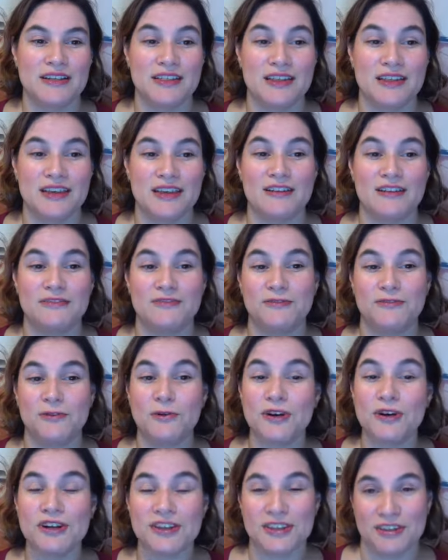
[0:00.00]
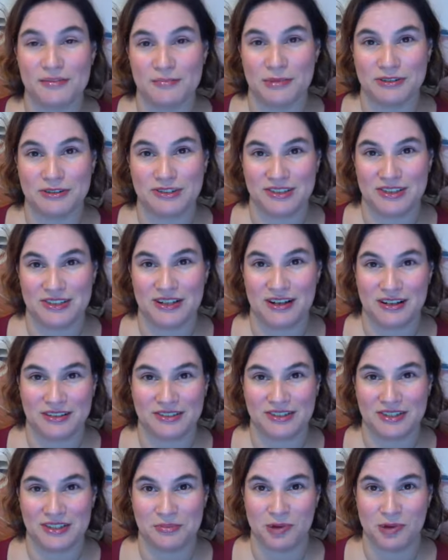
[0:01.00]
the 4th most
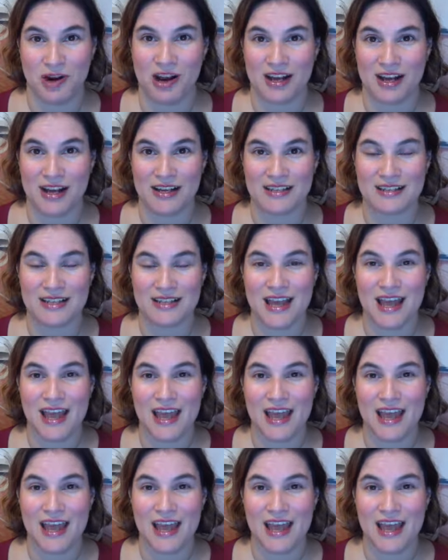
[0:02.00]
toxic product,